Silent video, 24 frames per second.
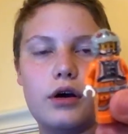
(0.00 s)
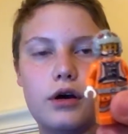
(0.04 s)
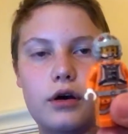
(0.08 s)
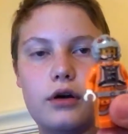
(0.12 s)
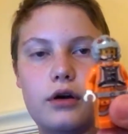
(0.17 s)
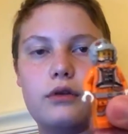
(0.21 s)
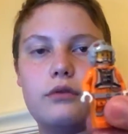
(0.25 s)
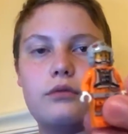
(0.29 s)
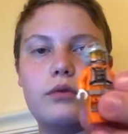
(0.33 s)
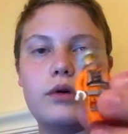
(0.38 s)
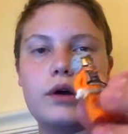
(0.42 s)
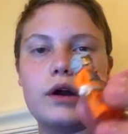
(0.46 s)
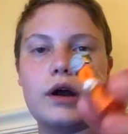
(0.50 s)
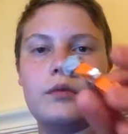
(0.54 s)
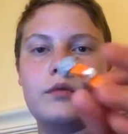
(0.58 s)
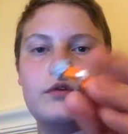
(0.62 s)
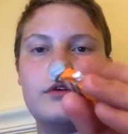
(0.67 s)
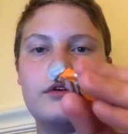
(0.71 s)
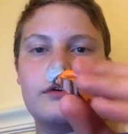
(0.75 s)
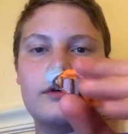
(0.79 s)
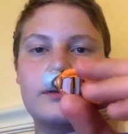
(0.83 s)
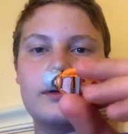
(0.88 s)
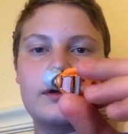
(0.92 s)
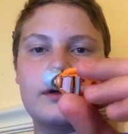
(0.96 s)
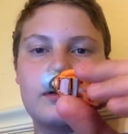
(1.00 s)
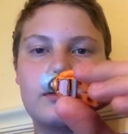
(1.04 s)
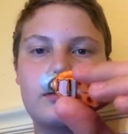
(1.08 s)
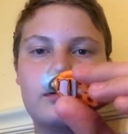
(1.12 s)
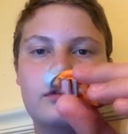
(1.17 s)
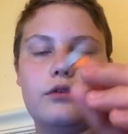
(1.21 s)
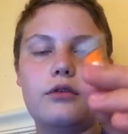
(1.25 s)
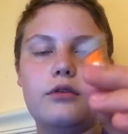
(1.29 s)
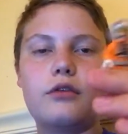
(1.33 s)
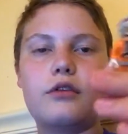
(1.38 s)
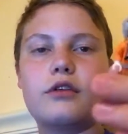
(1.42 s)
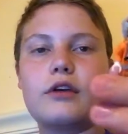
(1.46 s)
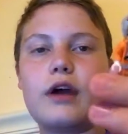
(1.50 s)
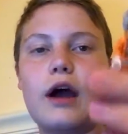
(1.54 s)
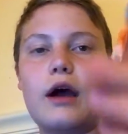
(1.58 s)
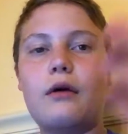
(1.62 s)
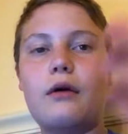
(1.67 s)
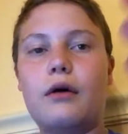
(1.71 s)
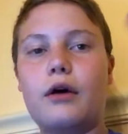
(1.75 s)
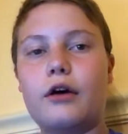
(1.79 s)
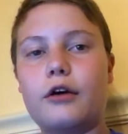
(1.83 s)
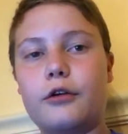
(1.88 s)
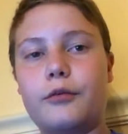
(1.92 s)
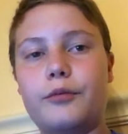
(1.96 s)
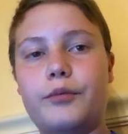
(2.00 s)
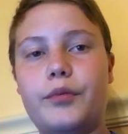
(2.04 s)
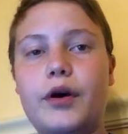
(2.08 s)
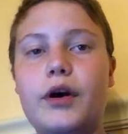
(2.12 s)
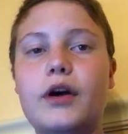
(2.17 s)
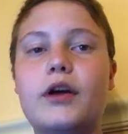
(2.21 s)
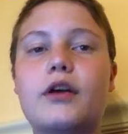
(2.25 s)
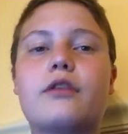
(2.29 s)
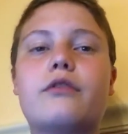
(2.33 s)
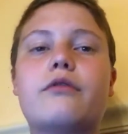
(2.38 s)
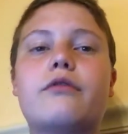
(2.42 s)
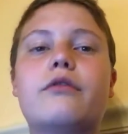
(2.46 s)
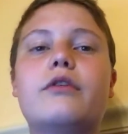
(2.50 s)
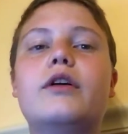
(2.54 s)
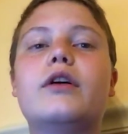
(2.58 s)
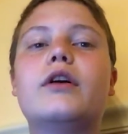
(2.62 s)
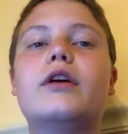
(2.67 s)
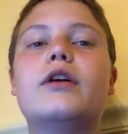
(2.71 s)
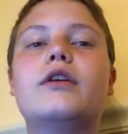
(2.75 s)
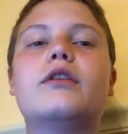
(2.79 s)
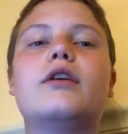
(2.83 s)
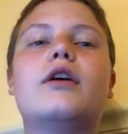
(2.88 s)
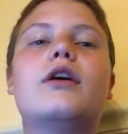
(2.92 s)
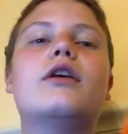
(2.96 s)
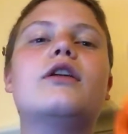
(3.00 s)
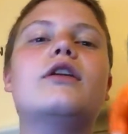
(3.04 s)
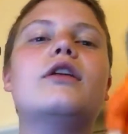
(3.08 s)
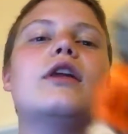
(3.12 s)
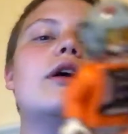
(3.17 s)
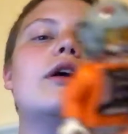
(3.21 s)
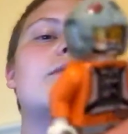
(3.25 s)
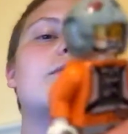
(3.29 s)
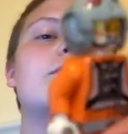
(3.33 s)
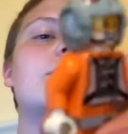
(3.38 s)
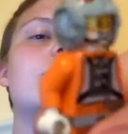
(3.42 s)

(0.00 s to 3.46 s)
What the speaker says: what I'm using is a Luke Skywalker, but it's really an unnamed